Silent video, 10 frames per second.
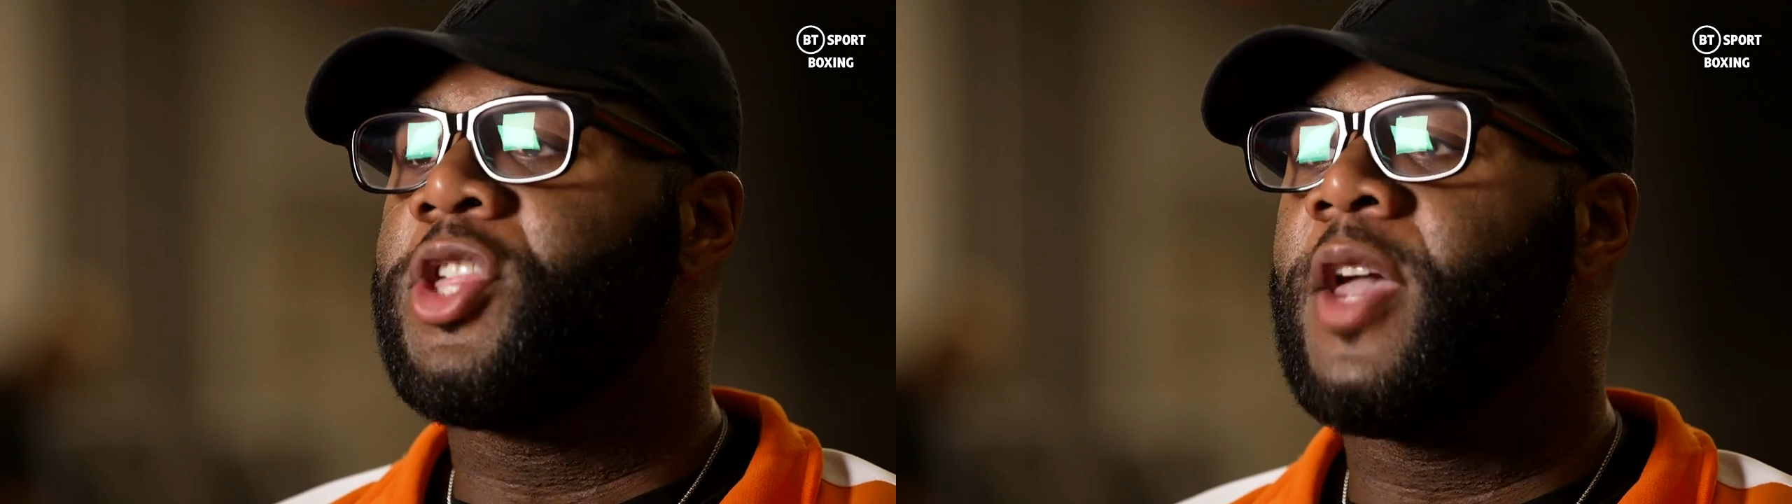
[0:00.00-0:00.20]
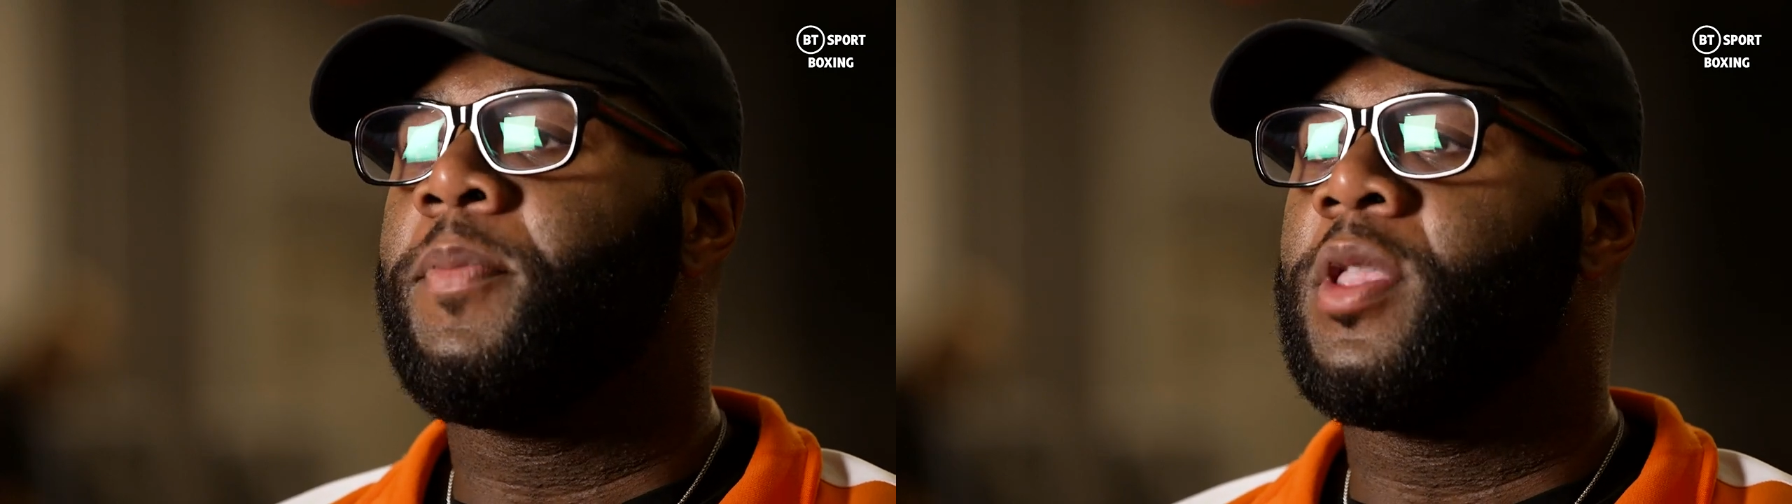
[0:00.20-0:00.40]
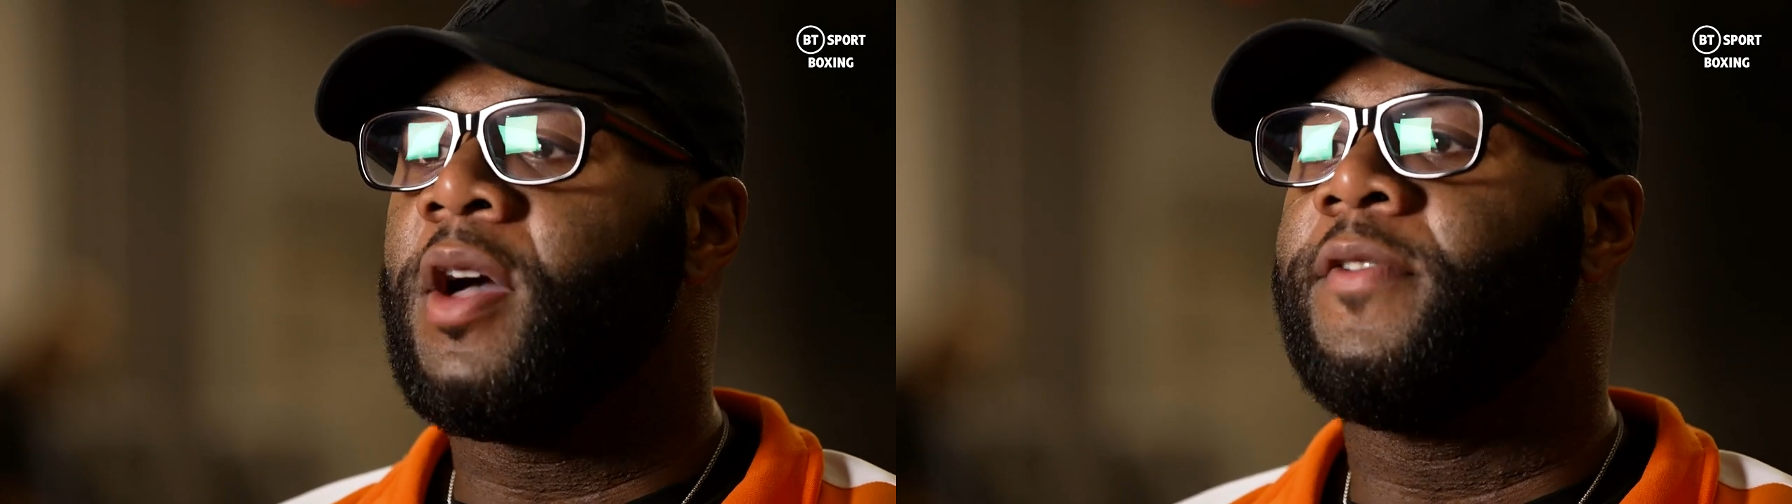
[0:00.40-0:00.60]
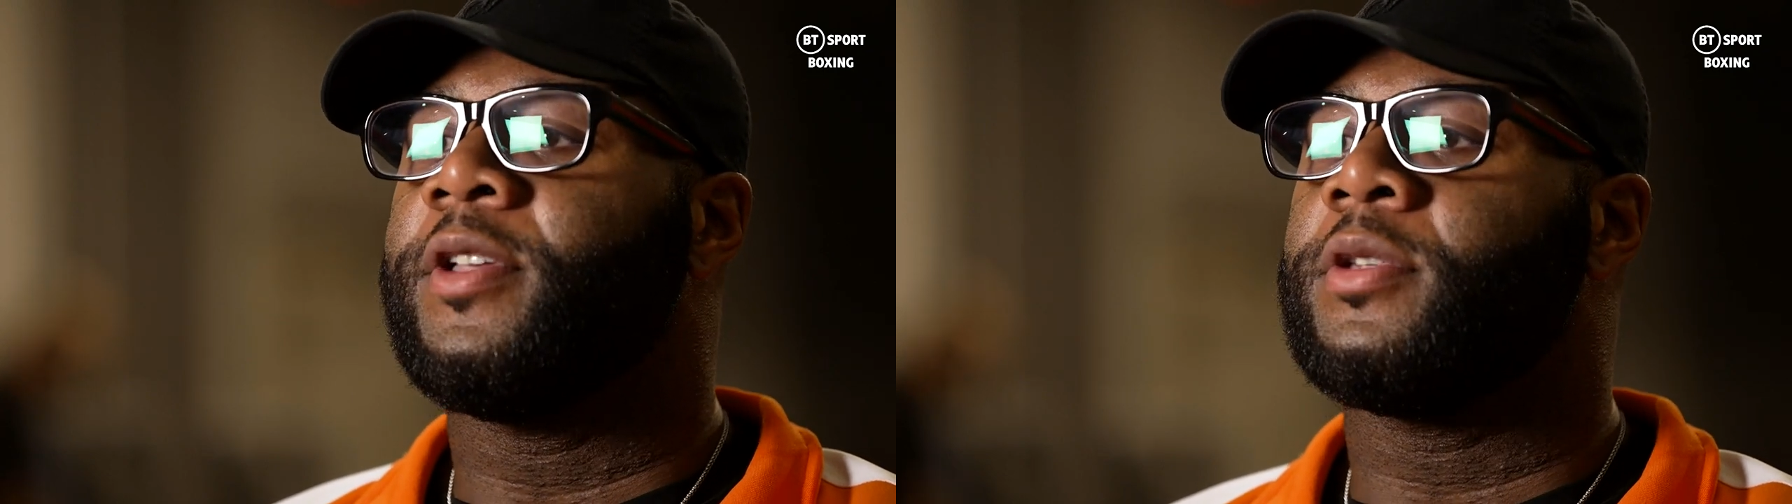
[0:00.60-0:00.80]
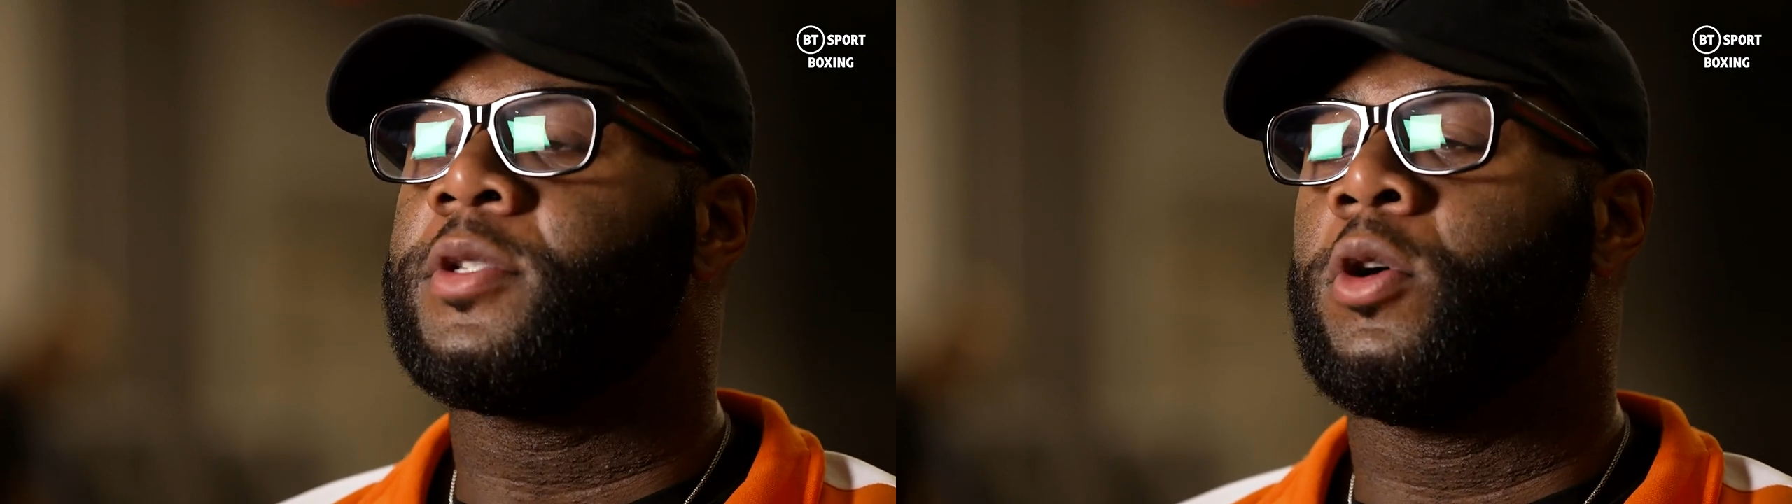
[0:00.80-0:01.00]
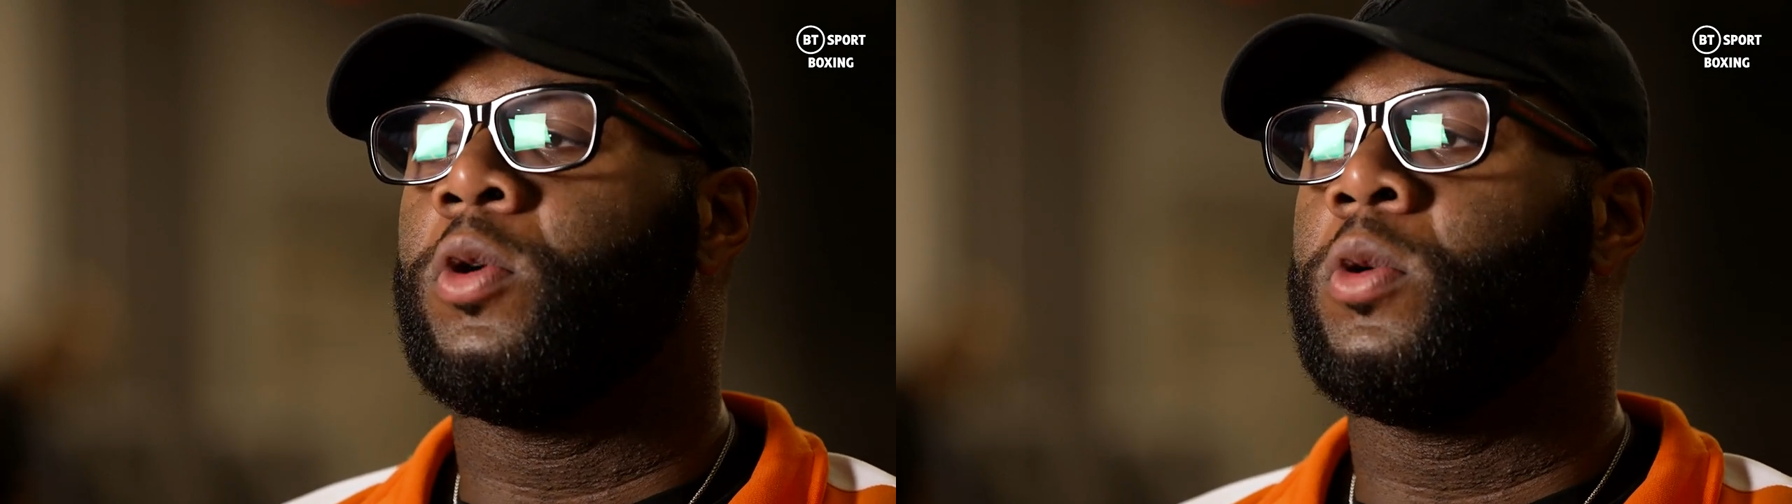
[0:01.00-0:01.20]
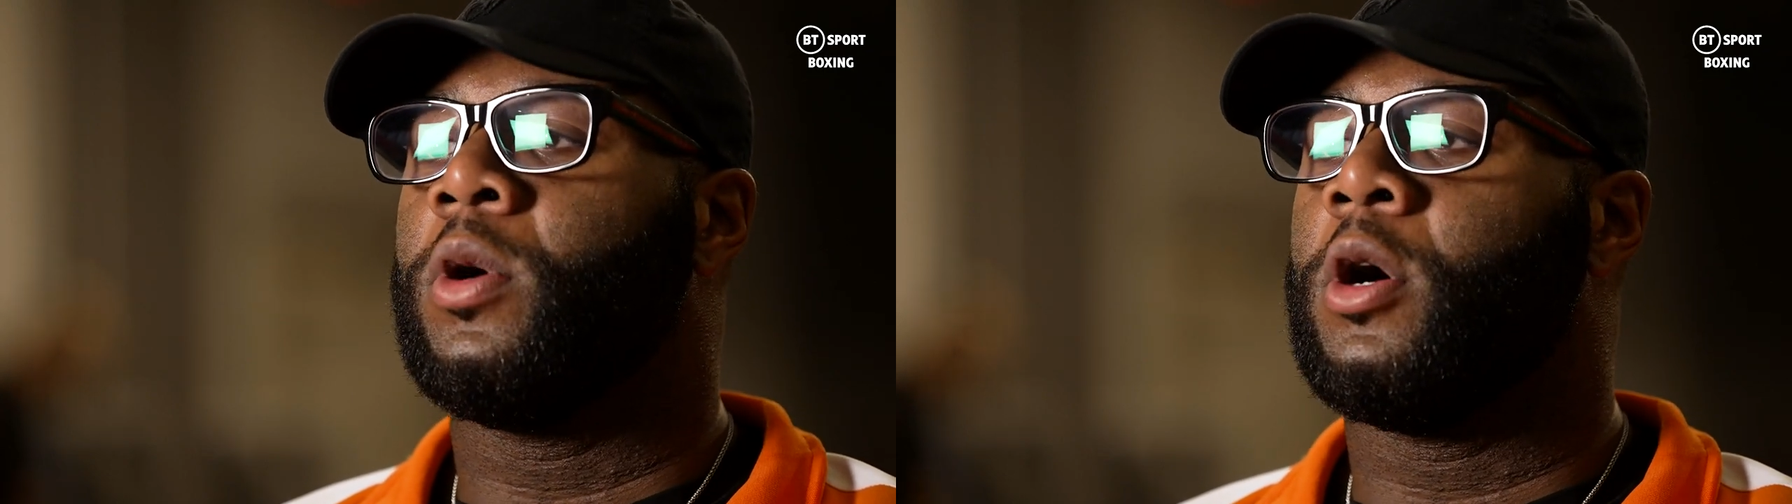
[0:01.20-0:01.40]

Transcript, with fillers: champion of it. So